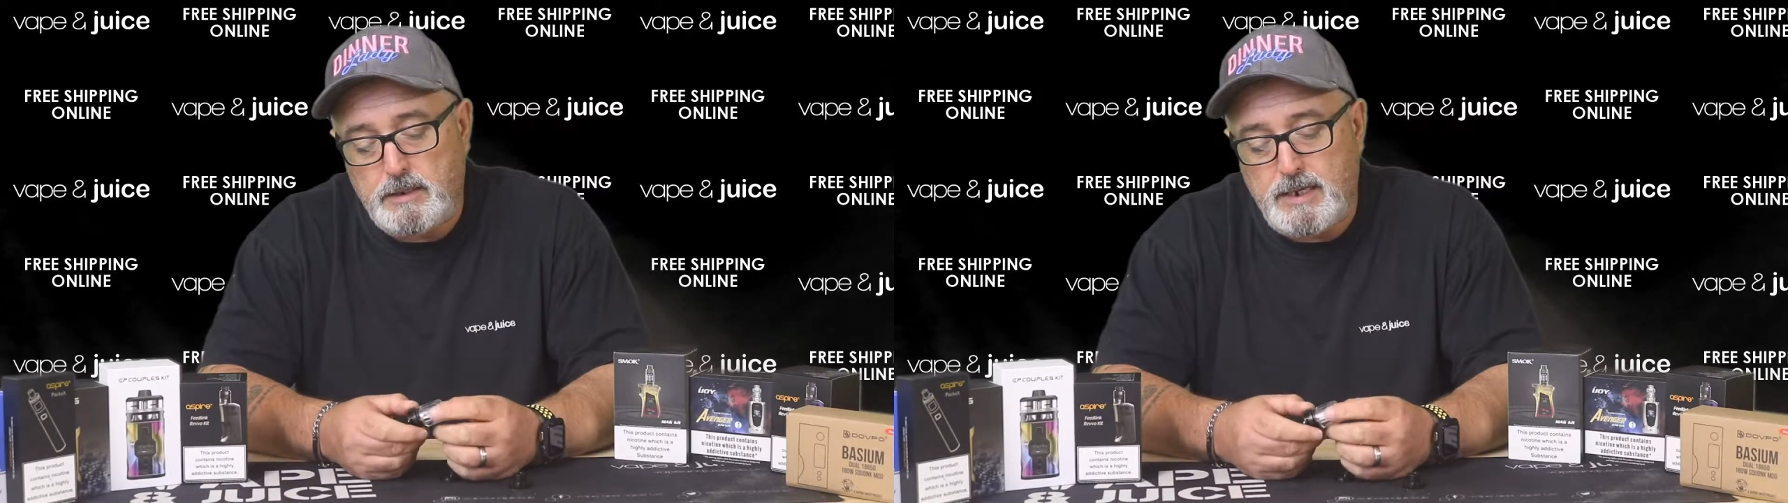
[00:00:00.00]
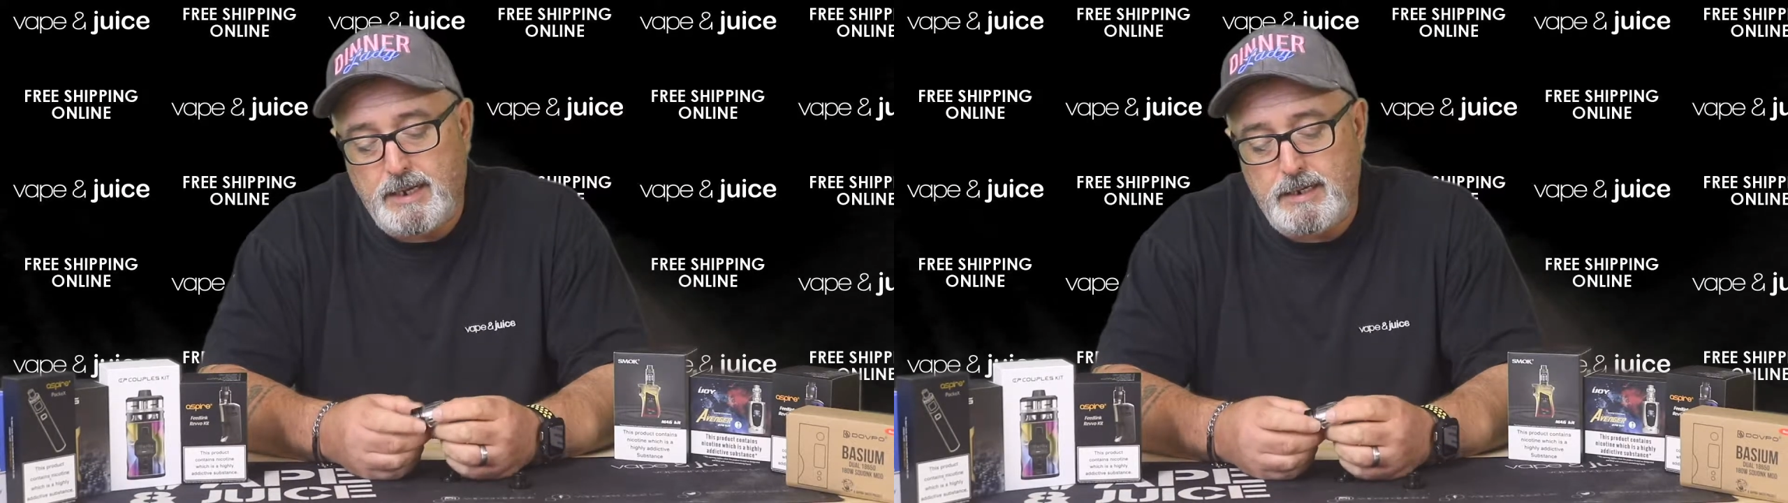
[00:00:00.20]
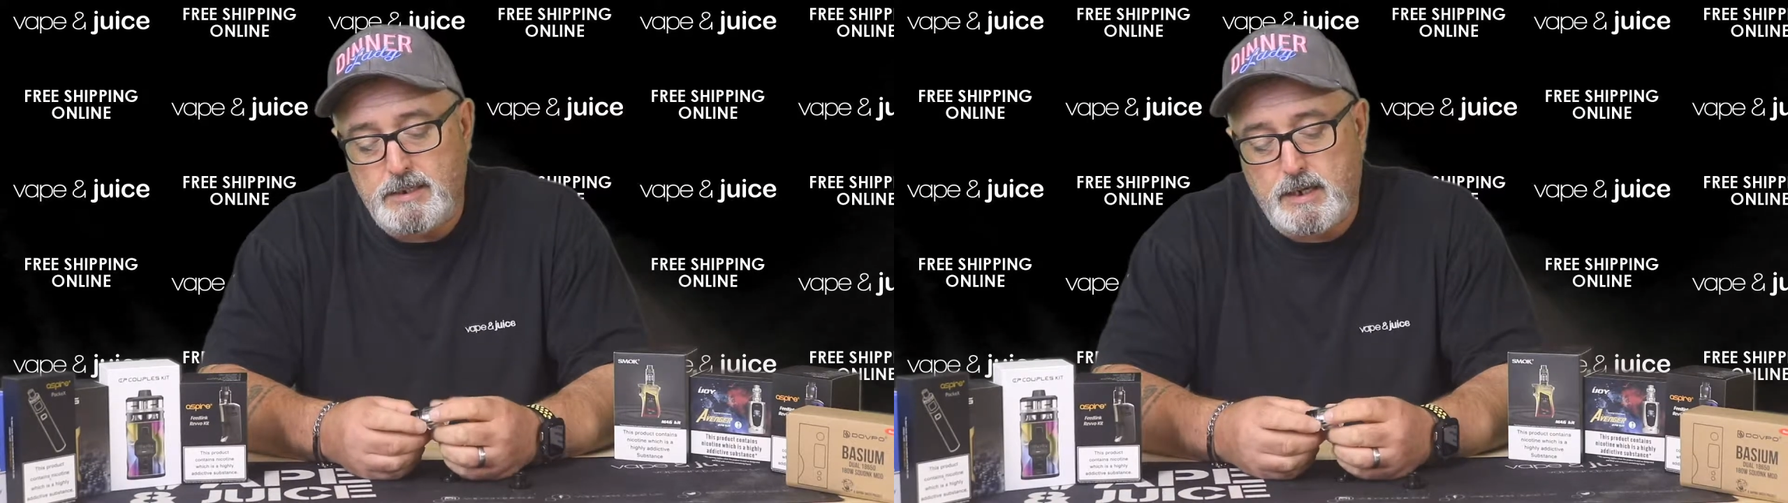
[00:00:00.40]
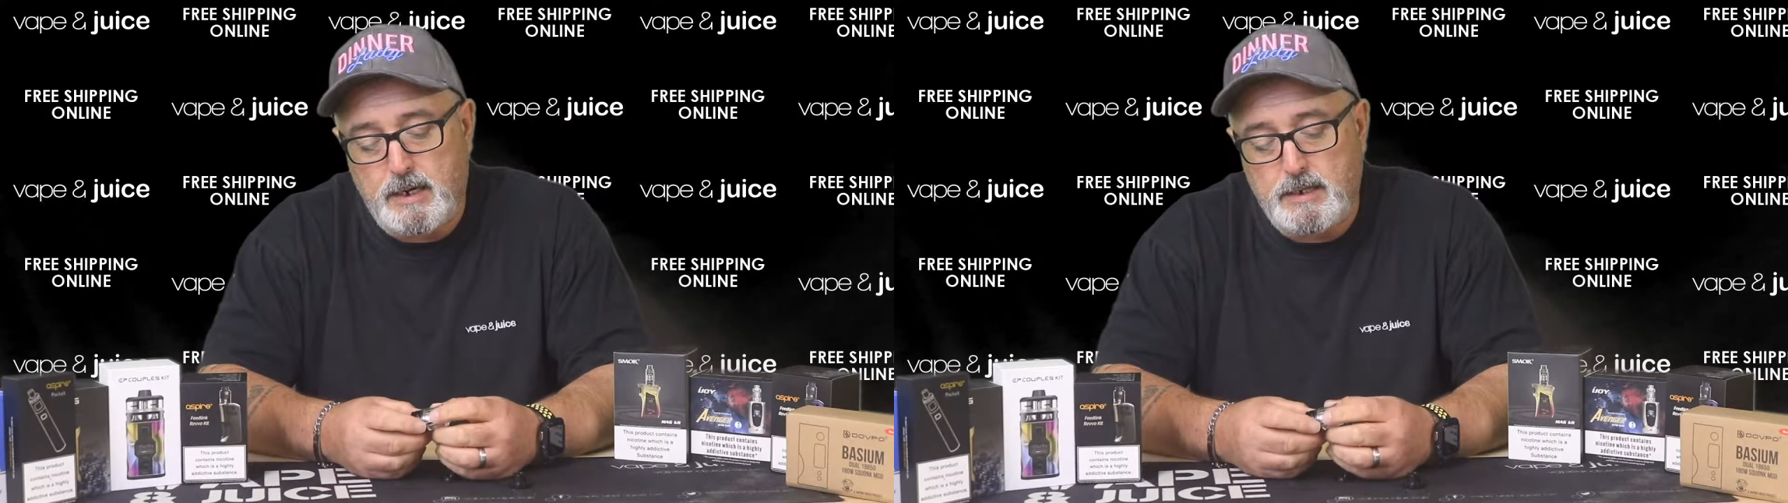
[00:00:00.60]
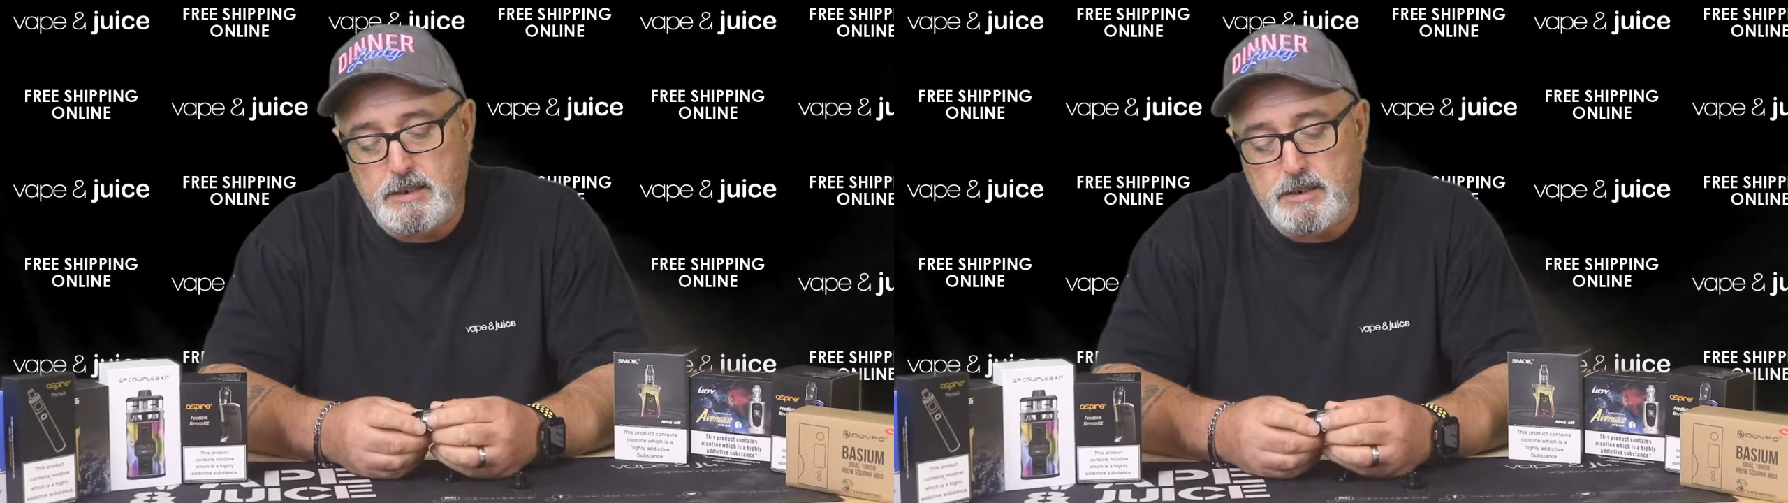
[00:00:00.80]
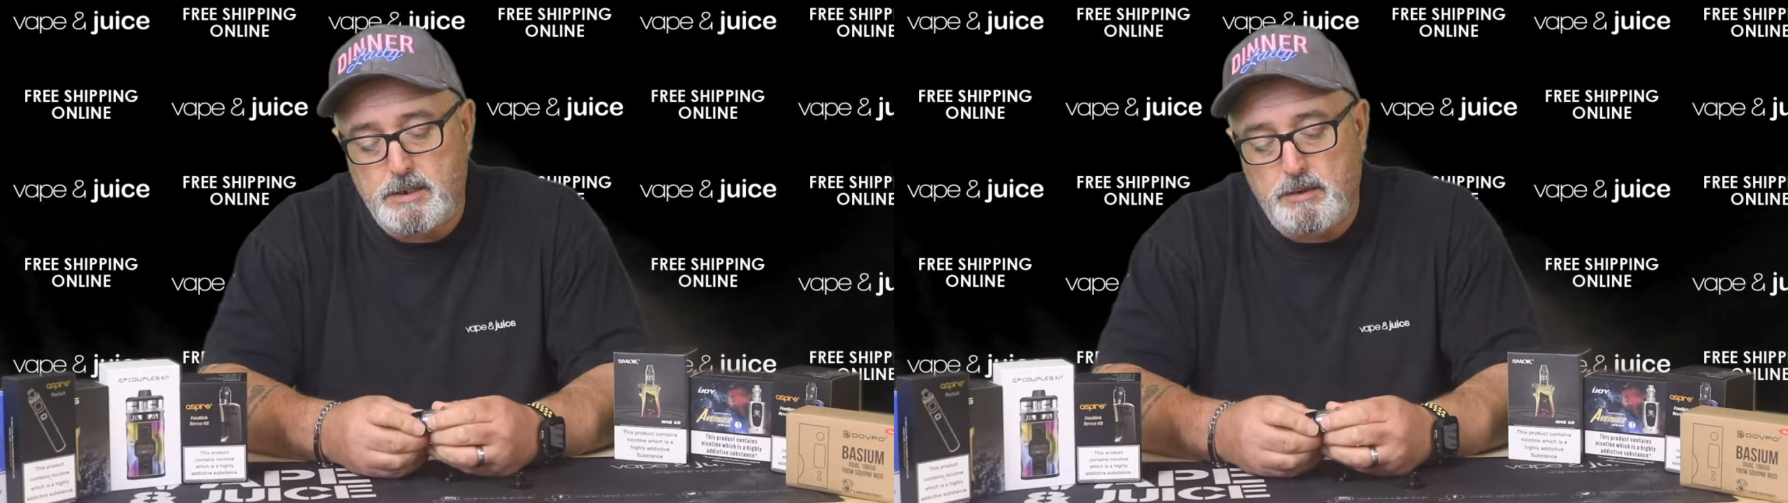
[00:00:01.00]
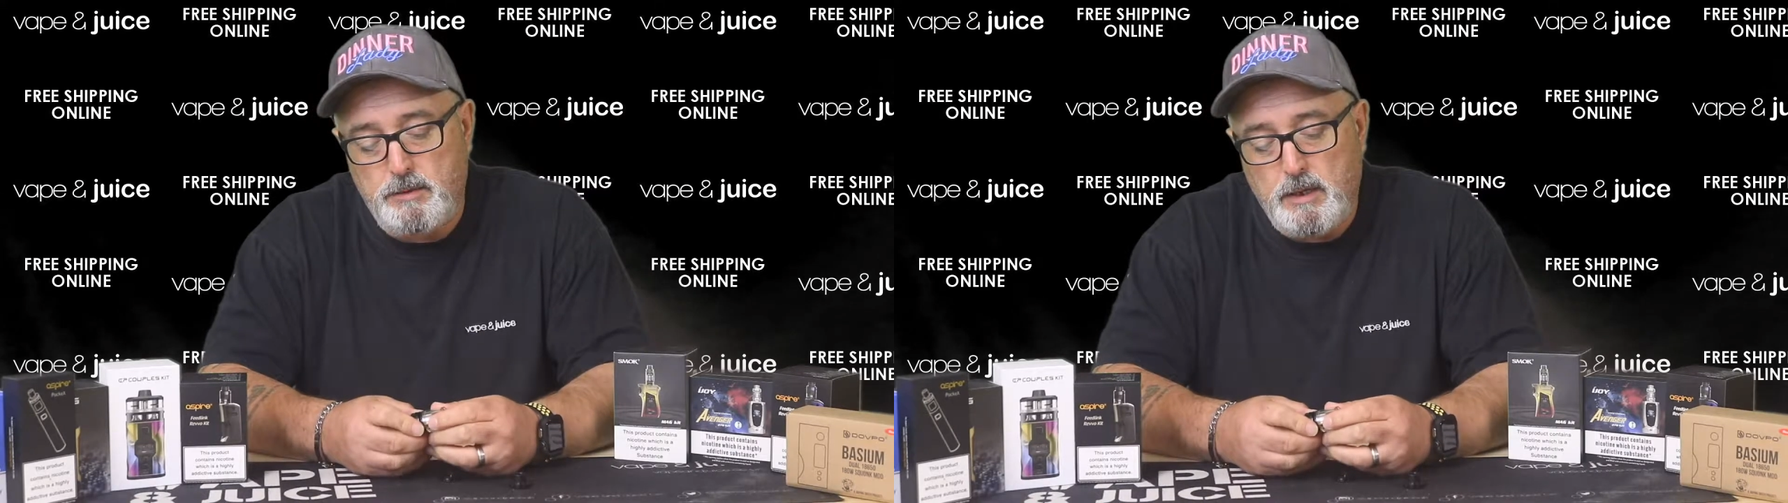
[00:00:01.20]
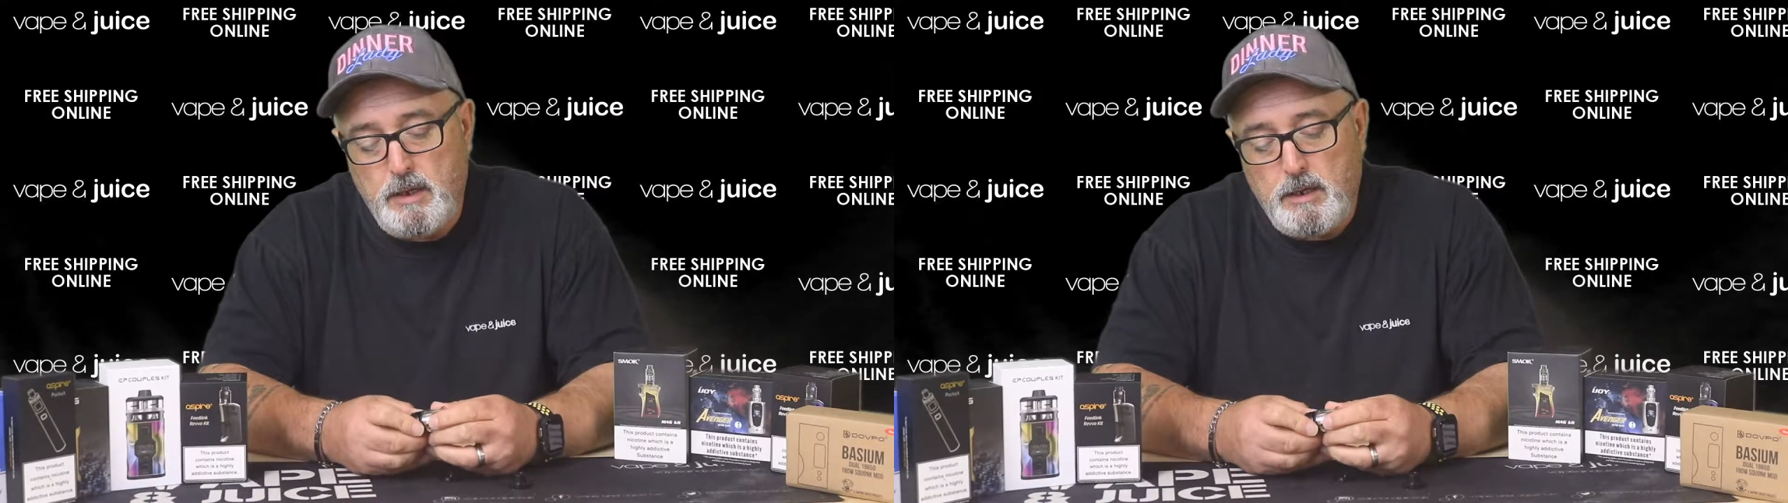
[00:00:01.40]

tank is connected to.